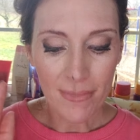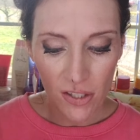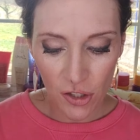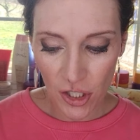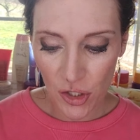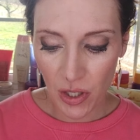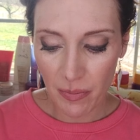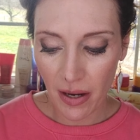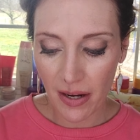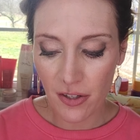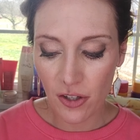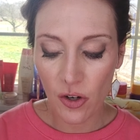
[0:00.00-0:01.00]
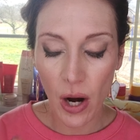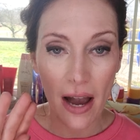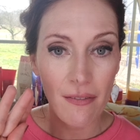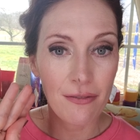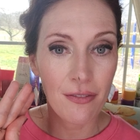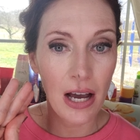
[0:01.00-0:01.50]
Just a reminder,
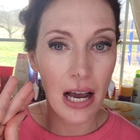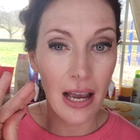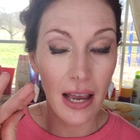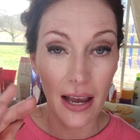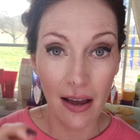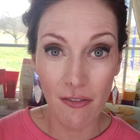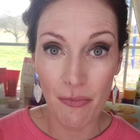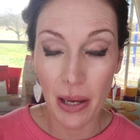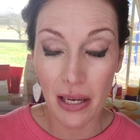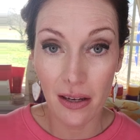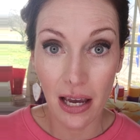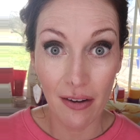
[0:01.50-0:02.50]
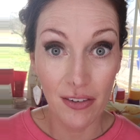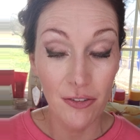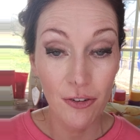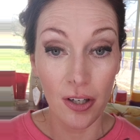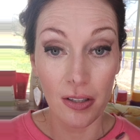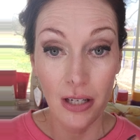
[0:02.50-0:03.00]
I have
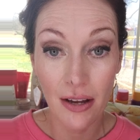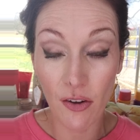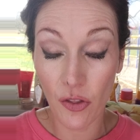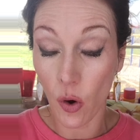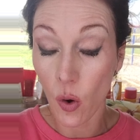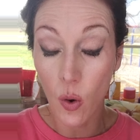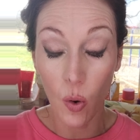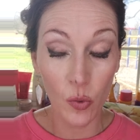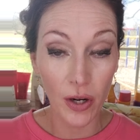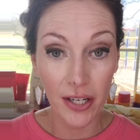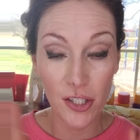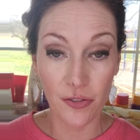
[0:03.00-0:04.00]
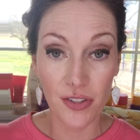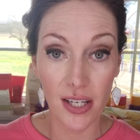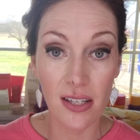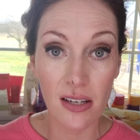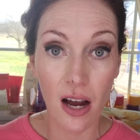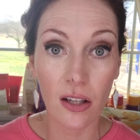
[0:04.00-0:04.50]
the whole range of
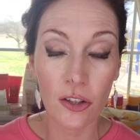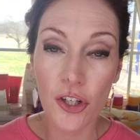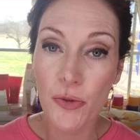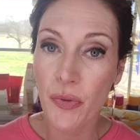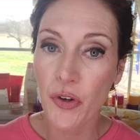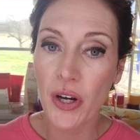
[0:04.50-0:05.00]
6 colors, but they're